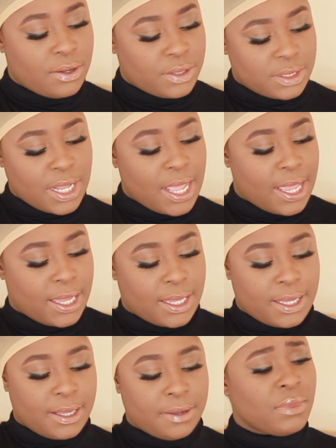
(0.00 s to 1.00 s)
looks like.
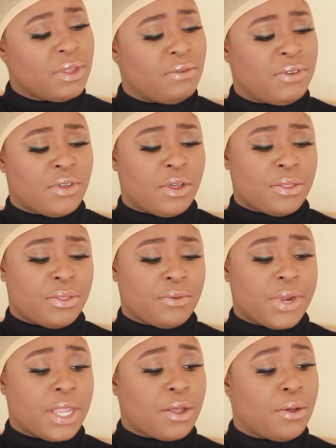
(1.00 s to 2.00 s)
We've got
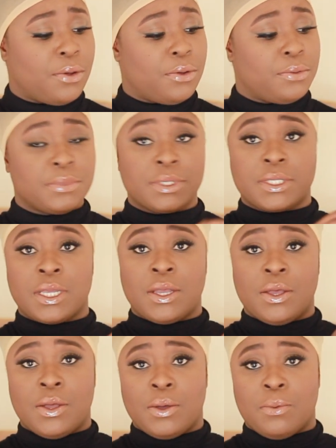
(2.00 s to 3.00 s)
3 combs,
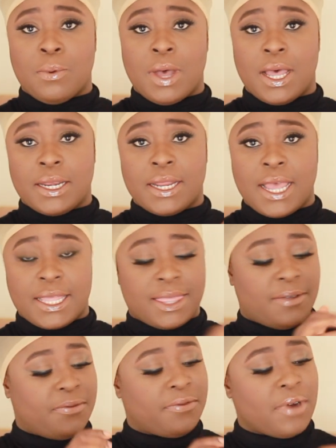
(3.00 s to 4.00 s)
1 at
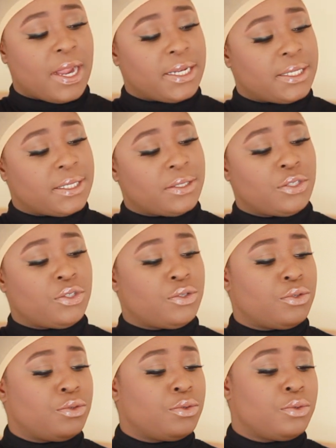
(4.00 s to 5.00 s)
the front,
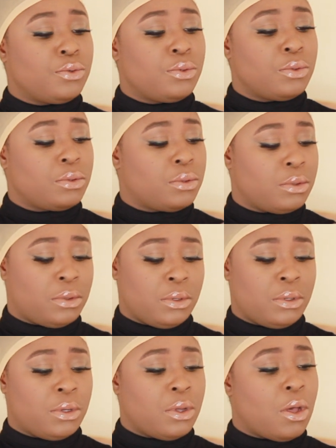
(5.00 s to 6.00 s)
2
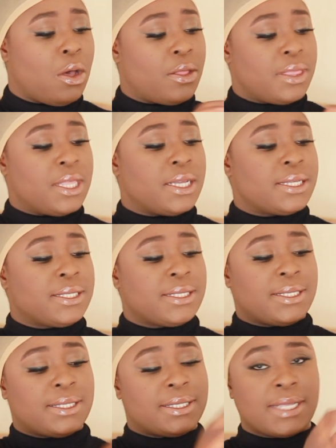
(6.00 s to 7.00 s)
on the
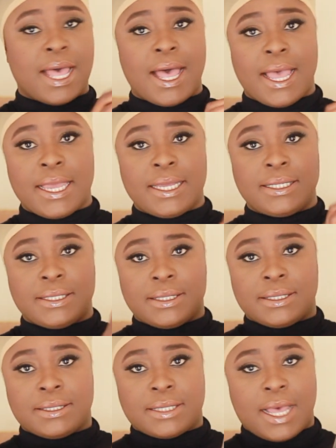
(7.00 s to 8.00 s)
sides,
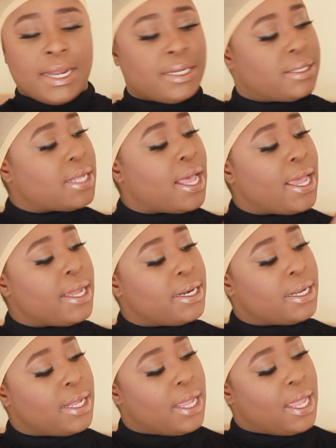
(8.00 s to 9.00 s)
side and side,